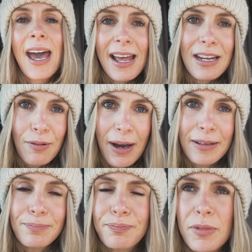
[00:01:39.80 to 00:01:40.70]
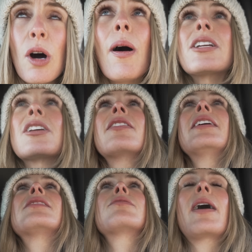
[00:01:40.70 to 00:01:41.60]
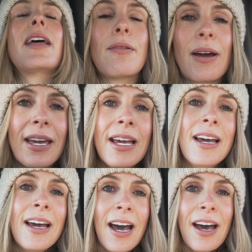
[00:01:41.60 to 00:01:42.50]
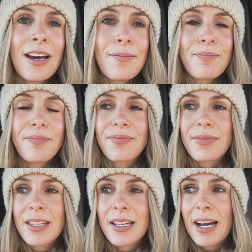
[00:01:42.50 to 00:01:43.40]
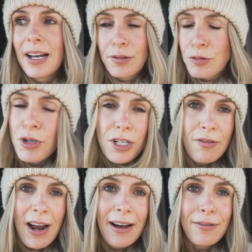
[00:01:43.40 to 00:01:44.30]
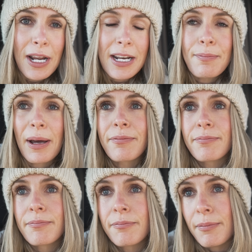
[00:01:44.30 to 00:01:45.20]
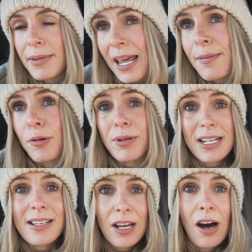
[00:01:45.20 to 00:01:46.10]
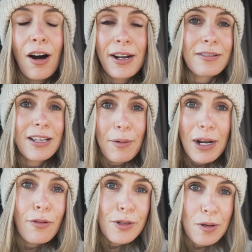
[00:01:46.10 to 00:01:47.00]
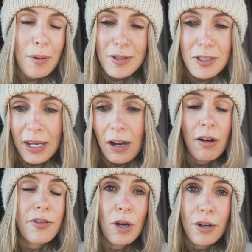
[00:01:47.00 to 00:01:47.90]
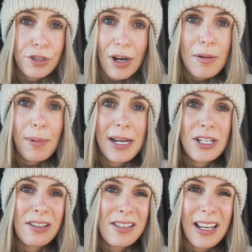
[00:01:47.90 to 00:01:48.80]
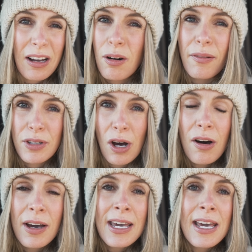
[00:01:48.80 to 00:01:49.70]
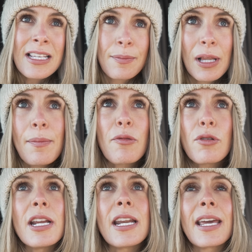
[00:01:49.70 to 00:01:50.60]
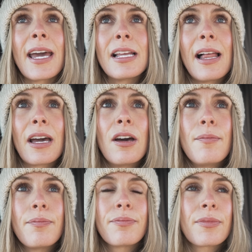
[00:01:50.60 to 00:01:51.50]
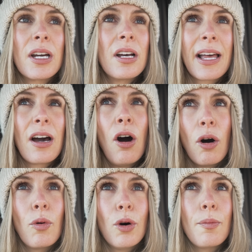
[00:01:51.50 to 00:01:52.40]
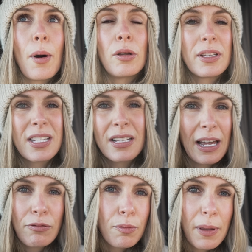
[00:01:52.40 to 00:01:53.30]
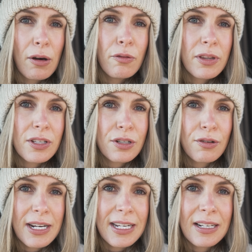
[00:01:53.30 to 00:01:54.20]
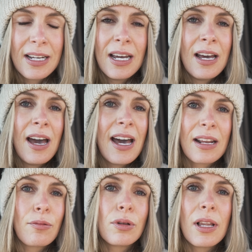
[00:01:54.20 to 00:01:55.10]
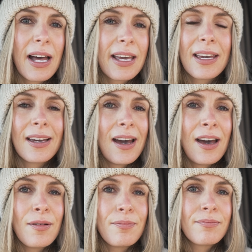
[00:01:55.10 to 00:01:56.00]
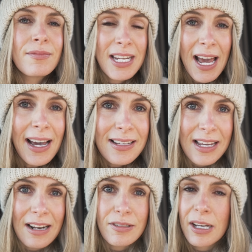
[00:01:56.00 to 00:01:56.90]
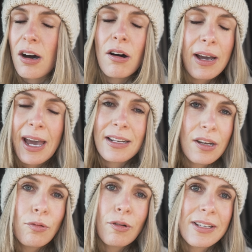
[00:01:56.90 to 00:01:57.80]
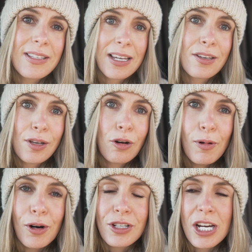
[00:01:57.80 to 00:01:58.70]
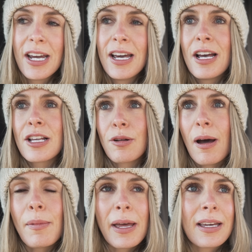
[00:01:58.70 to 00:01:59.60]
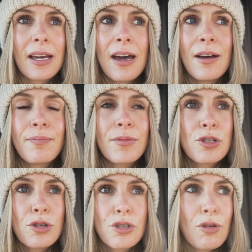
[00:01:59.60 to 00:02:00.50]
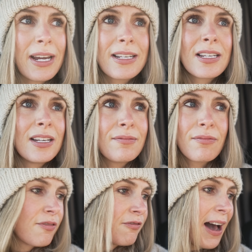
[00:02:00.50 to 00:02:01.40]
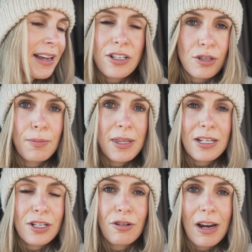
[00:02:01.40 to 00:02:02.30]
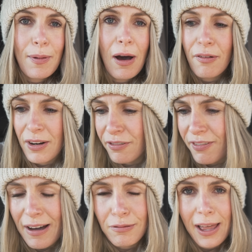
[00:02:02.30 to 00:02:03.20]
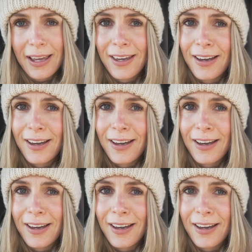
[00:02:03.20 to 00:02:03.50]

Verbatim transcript: Anyway, oh actually I think it's up there anyway. Um, I was rushing around and my neighbour was in his car, and I was I went over to him, I was just like, oh, have you got a scraper by any chance? He's like, oh, I've not. He said, but let me run in and get you like um like a hot water bottle, and you can like rub that over the screen and it will like um de-ice it. And I was like, oh okay, no worries, thank you so much. So I'm like um just trying to find something to scrape it off, and I found like